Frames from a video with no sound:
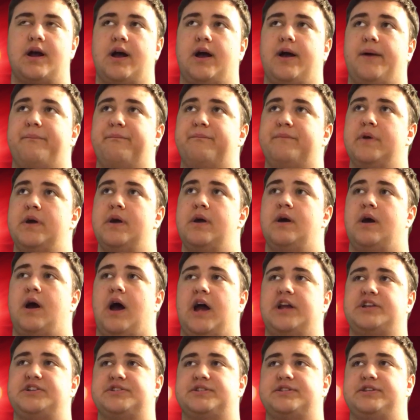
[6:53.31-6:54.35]

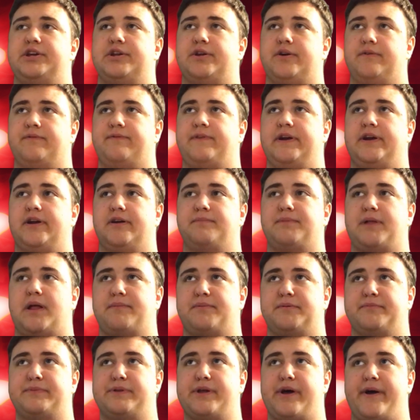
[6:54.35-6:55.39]
I just, you know, figured
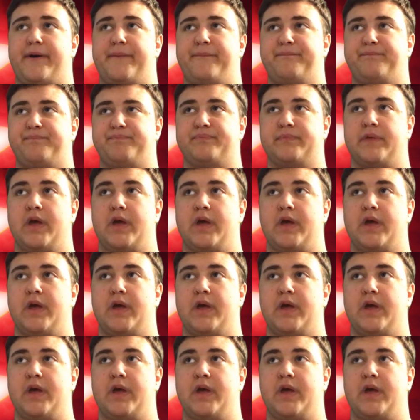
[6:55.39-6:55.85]
blah, blah, blah.